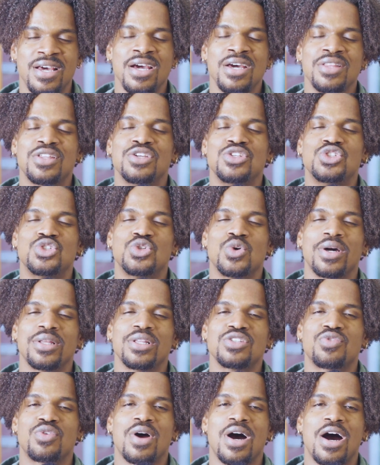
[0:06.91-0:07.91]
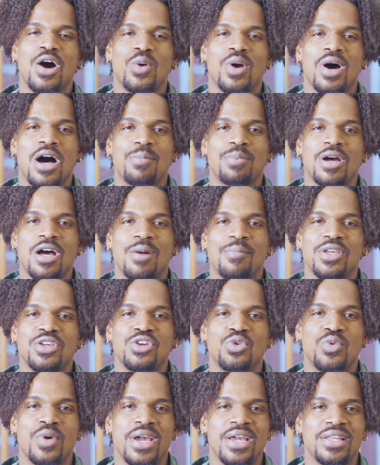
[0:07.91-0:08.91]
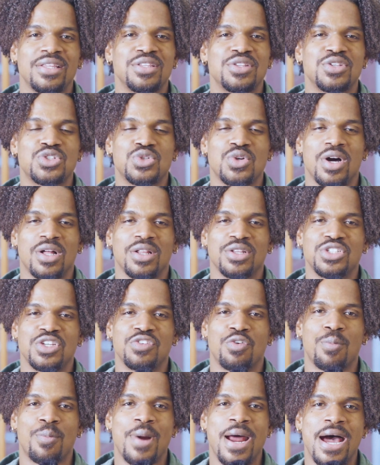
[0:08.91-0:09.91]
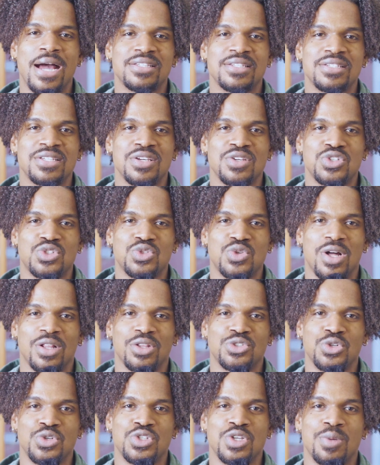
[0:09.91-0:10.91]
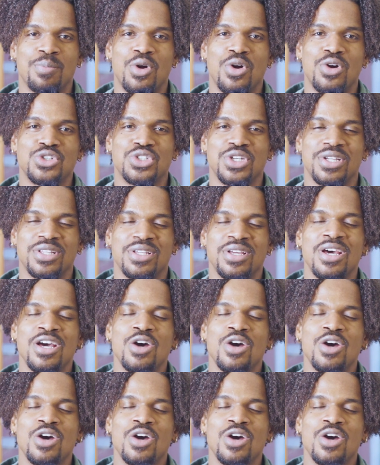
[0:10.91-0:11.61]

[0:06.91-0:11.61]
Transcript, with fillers: Then join us for our upcoming Uranian Astrology for Practicing Astrologers immersion,